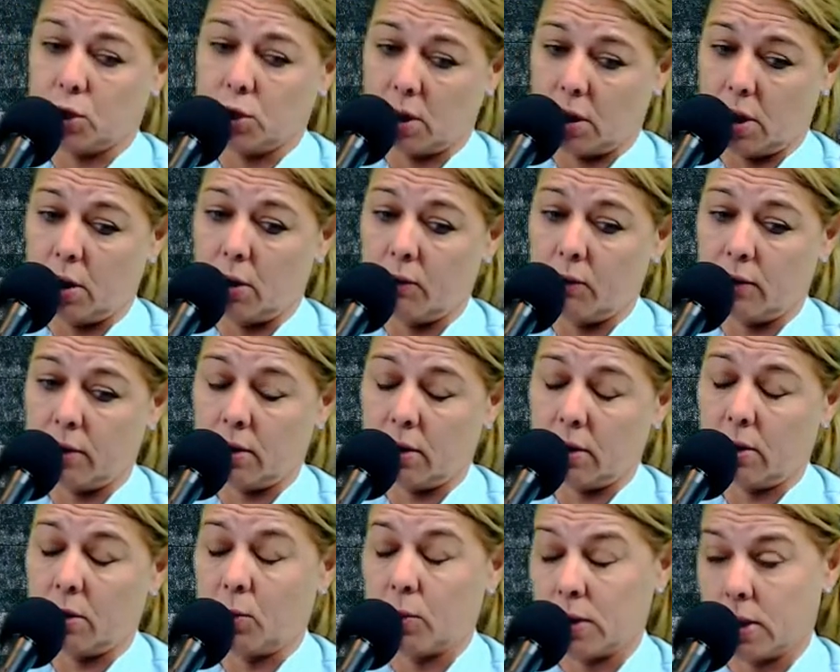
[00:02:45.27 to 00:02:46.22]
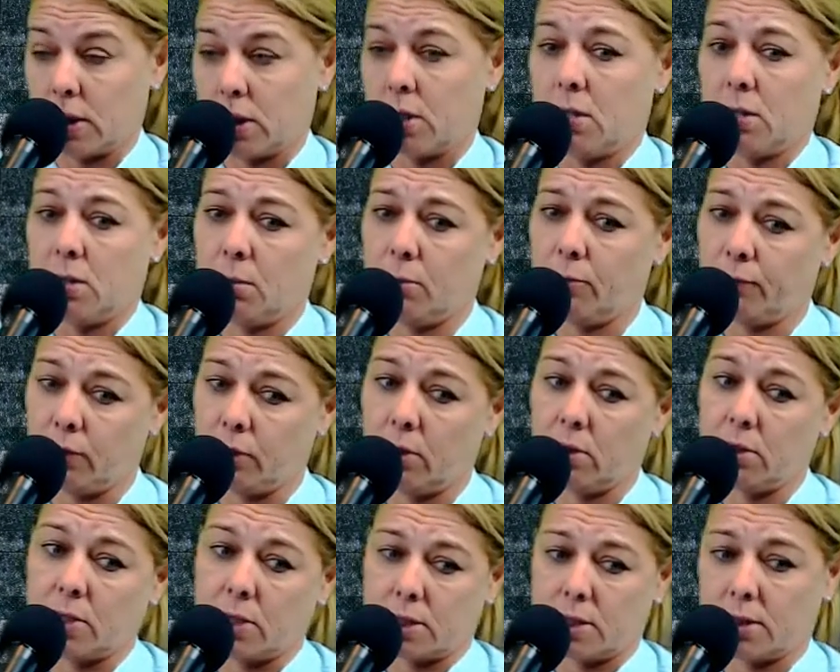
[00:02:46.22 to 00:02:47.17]
took over was a term for
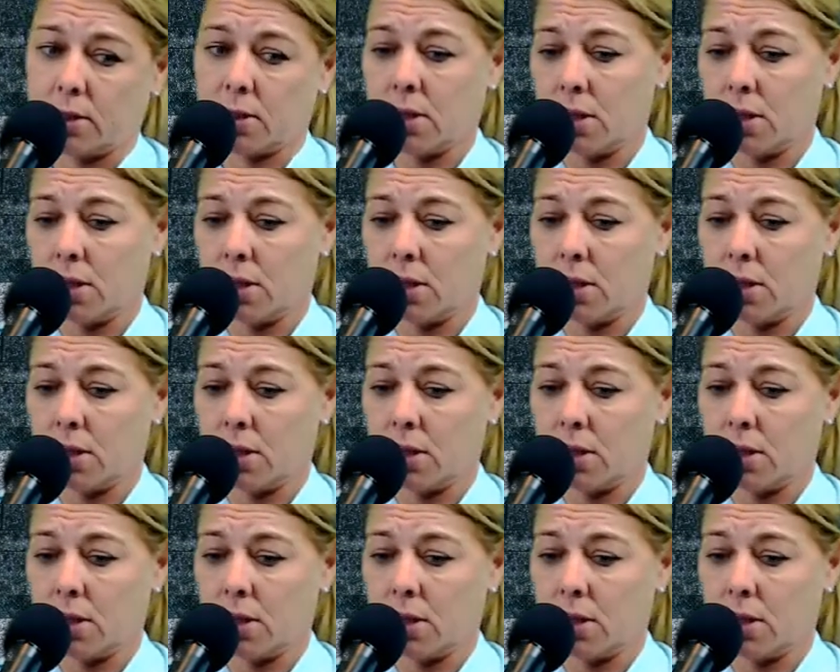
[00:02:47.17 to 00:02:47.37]
just,